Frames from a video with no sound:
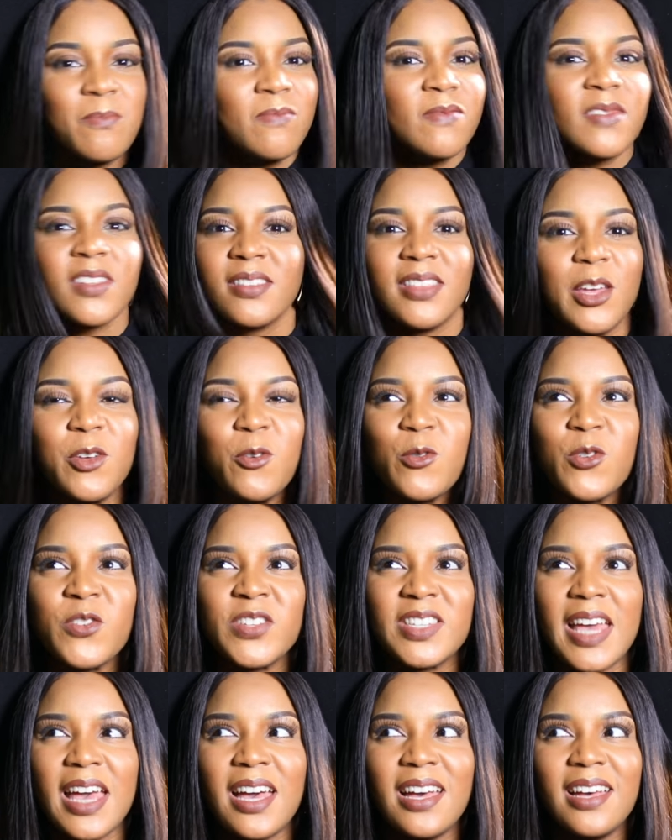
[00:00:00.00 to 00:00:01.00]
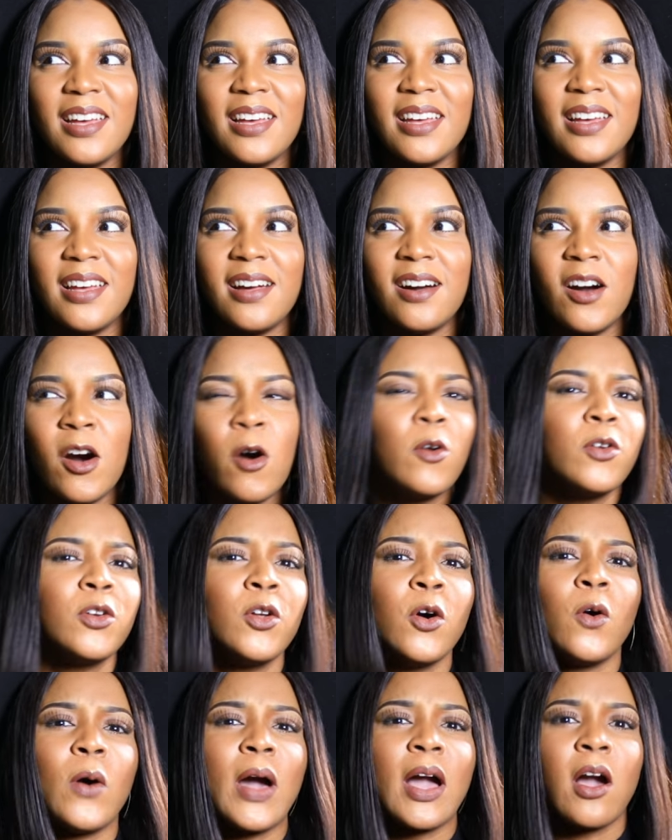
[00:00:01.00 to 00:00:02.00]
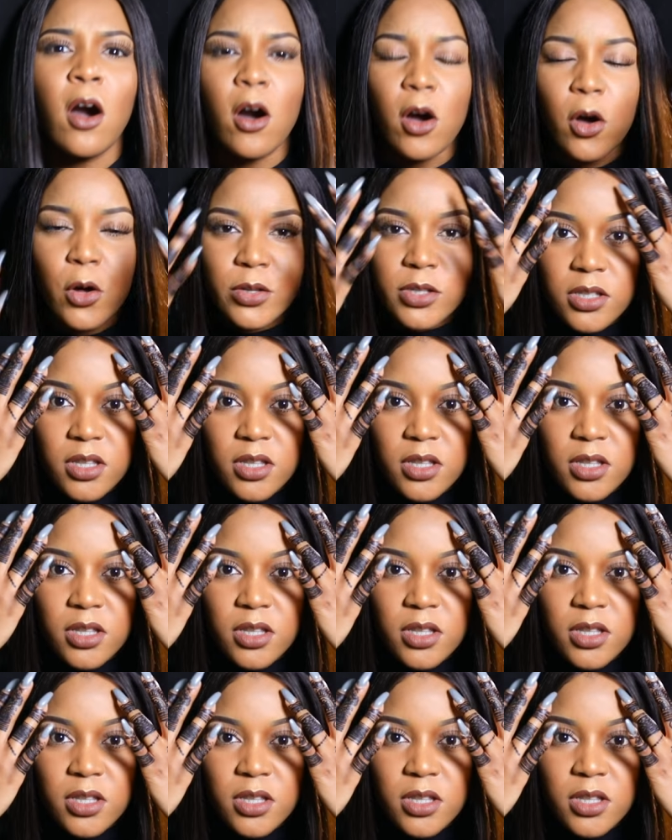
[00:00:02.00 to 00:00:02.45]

Then you'll just get, oh no, I can't go to the